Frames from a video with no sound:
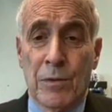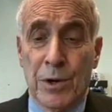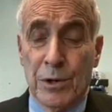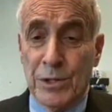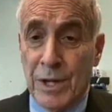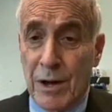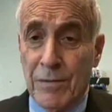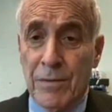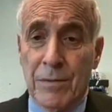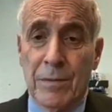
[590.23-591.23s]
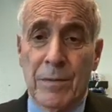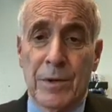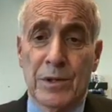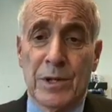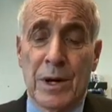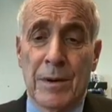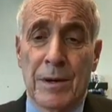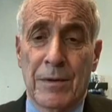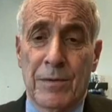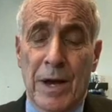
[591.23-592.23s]
for yourself. There's
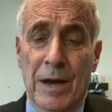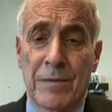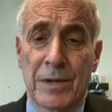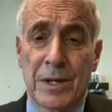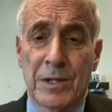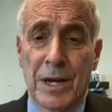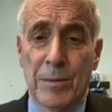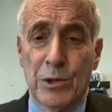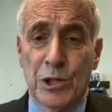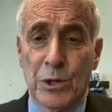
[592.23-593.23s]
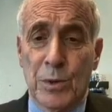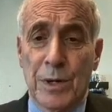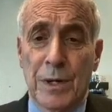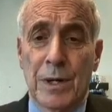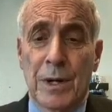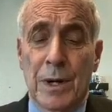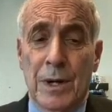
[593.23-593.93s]
if you have disabled children.